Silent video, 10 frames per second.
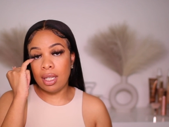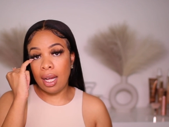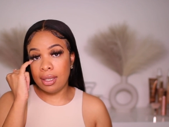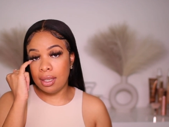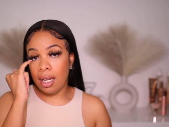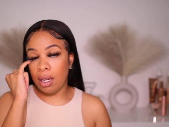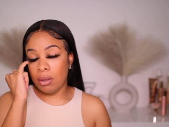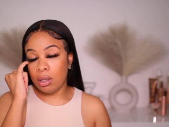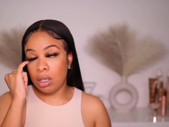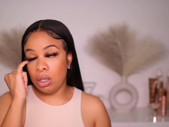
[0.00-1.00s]
size down
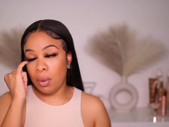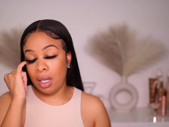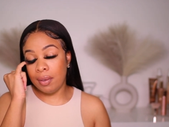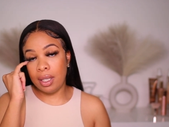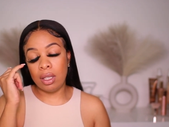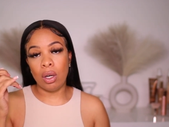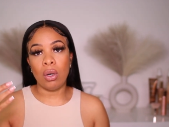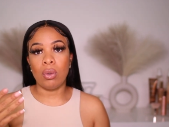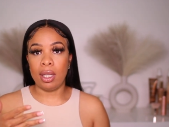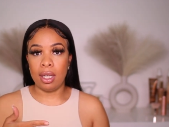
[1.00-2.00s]
because you want everything to
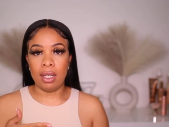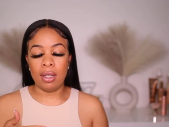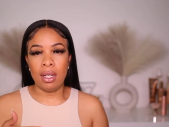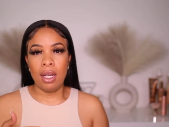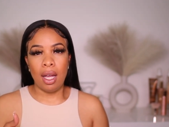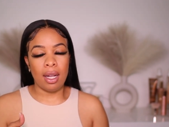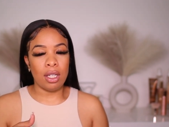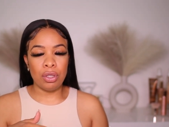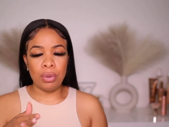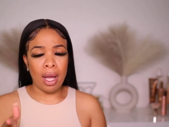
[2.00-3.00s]
hold in
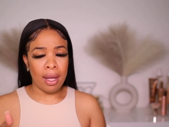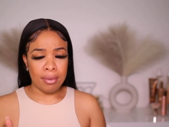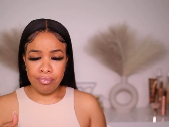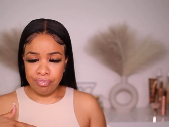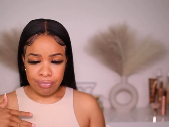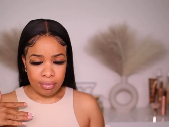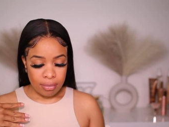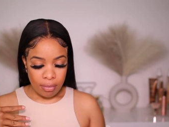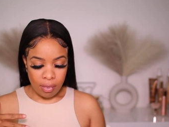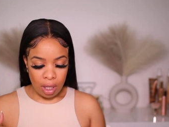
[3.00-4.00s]
unless you got
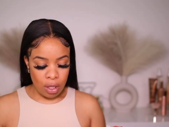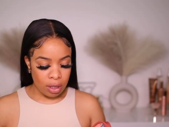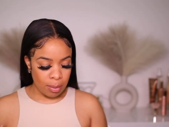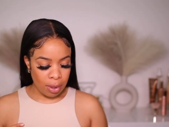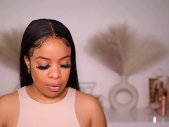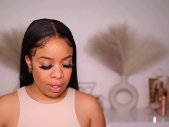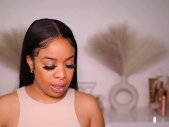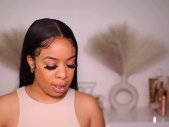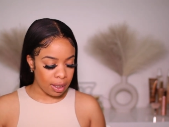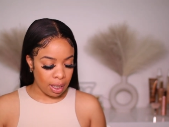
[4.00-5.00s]
you know some
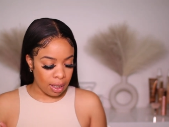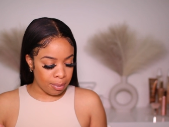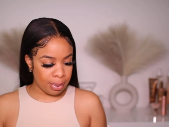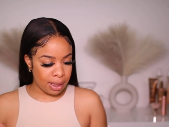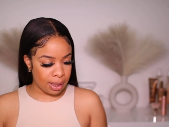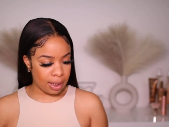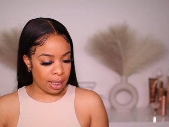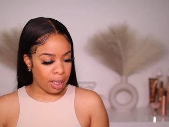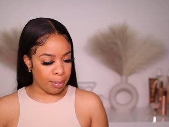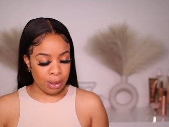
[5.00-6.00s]
perfect ups
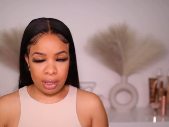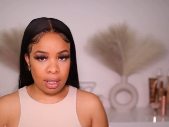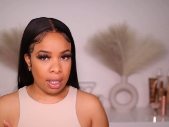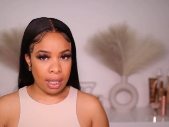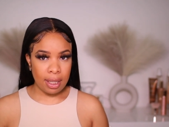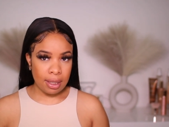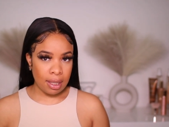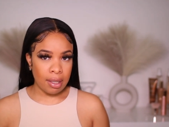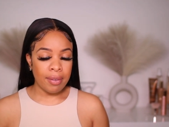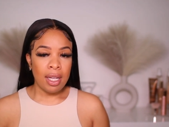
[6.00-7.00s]
sit uppers and all that good
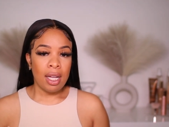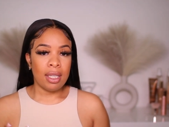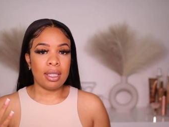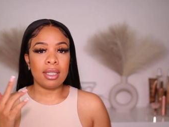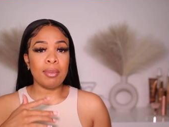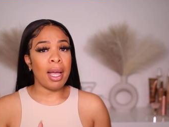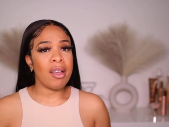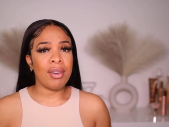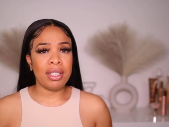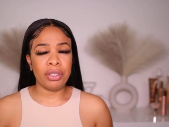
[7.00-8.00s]
stuff this is my
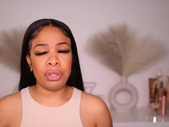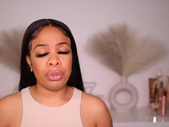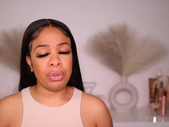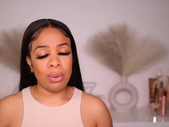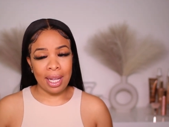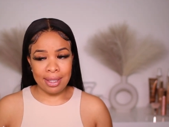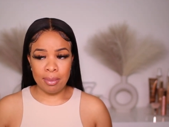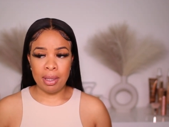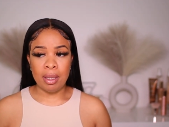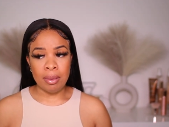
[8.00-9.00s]
advice to those who like to
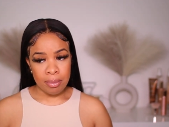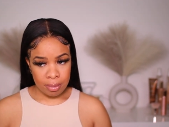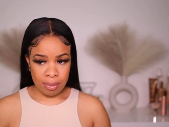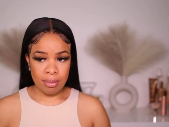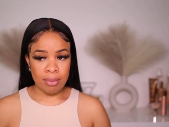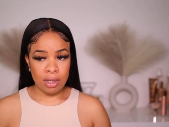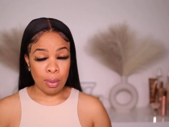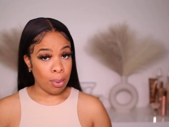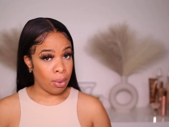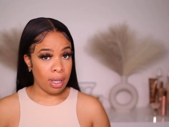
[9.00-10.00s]
be
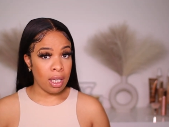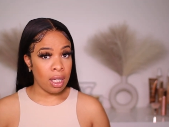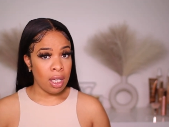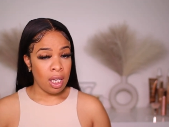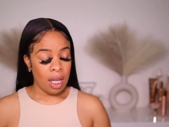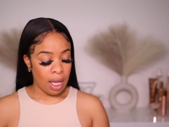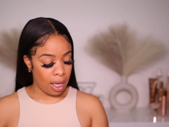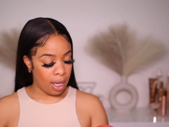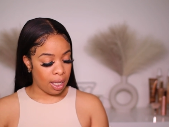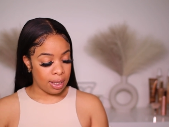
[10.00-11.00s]
supported
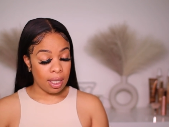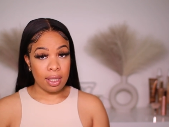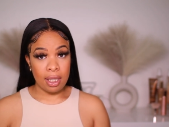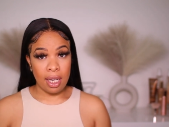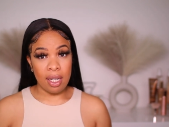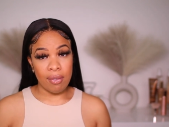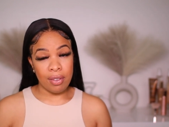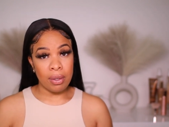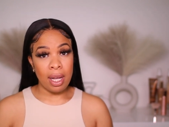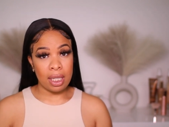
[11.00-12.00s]
and tucked in and
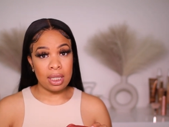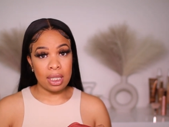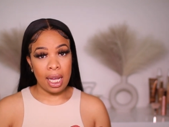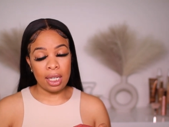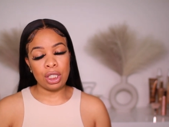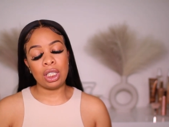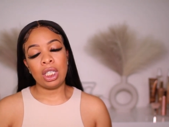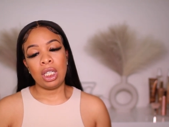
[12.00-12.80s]
feel kind of snatched